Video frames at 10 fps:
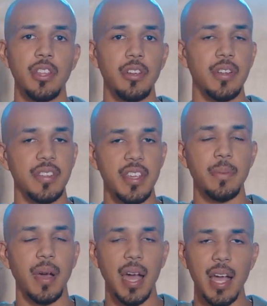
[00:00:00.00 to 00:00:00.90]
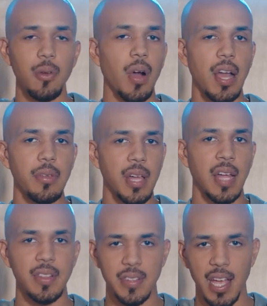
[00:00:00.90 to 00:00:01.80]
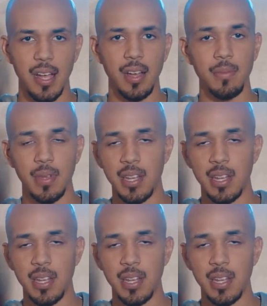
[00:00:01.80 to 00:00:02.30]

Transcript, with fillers: your intent behind why you got the job.